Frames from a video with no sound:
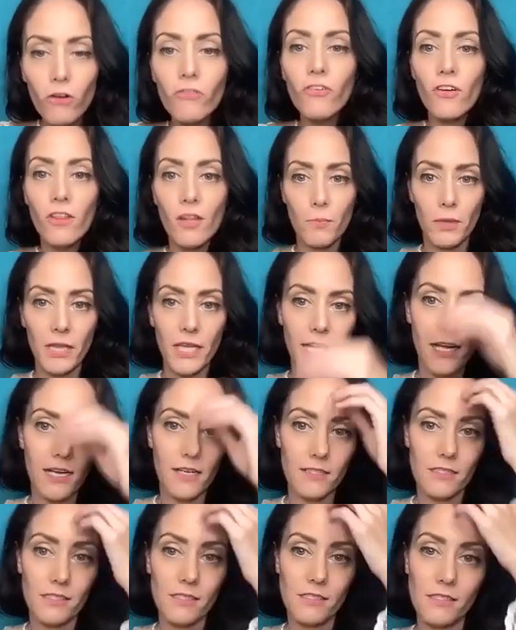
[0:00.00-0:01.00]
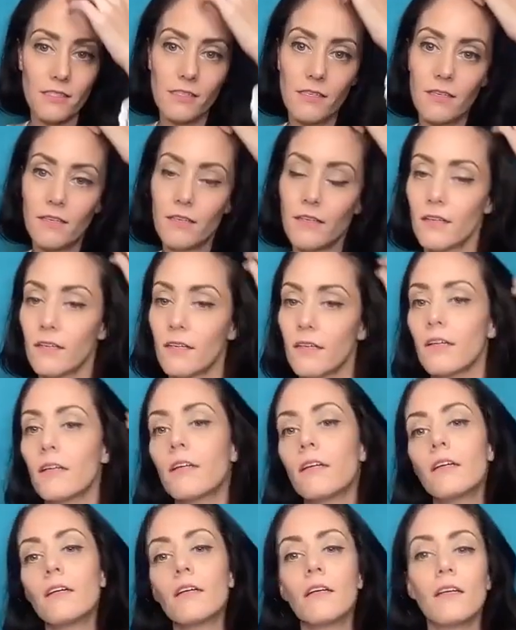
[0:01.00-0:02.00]
But I can't really
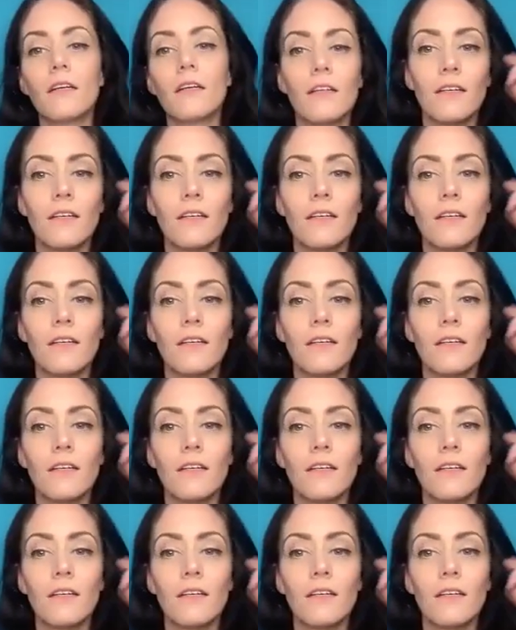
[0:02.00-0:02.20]
specify